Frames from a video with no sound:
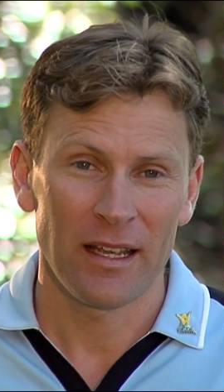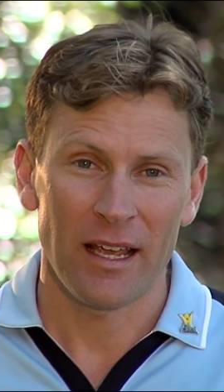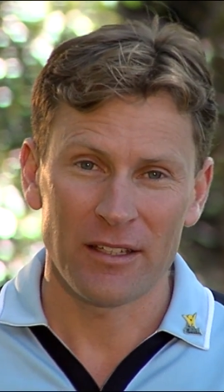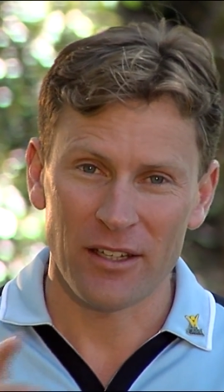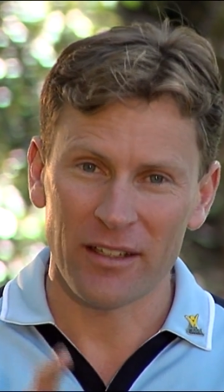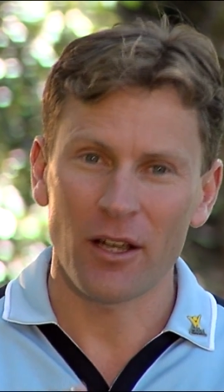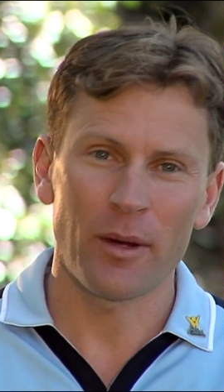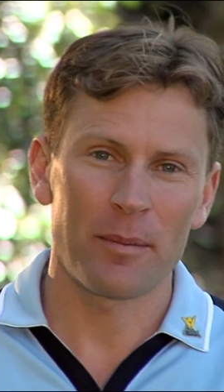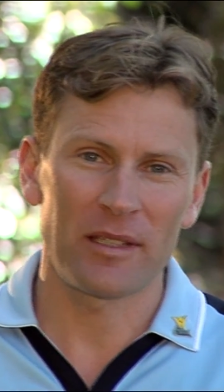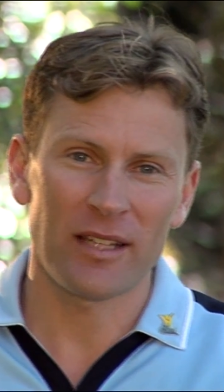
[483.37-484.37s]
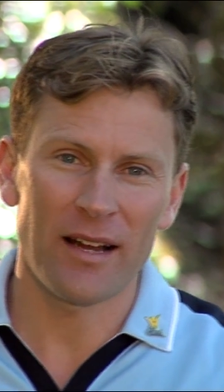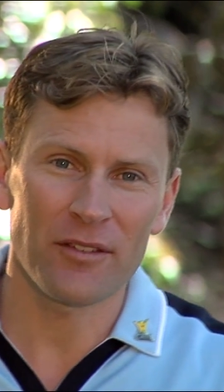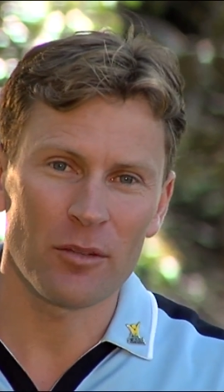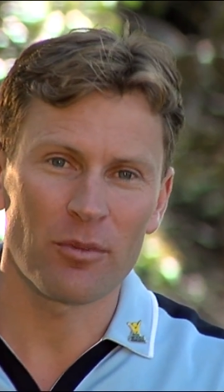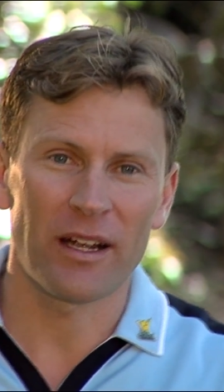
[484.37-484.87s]
And don't go away, because
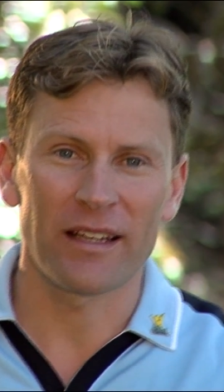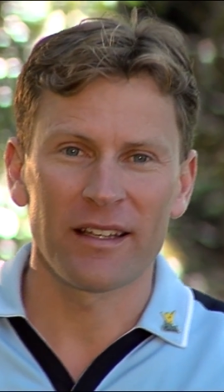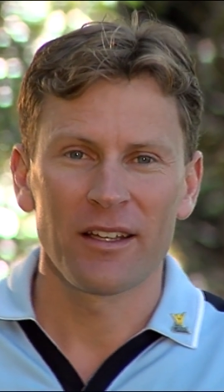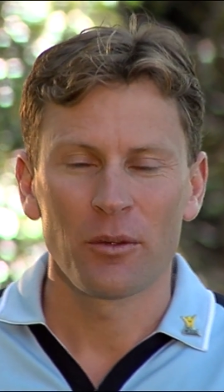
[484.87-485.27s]
after the break,